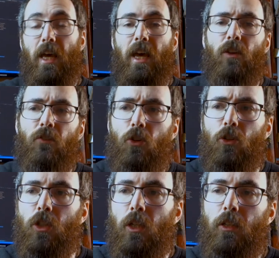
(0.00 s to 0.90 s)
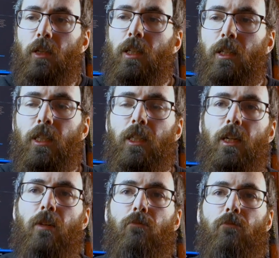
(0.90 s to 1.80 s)
And of course, there are
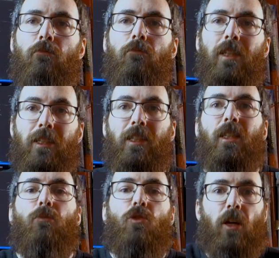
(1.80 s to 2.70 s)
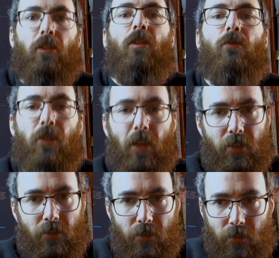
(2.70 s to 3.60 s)
some like subjective
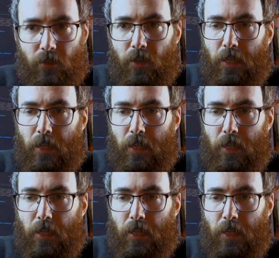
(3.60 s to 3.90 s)
things,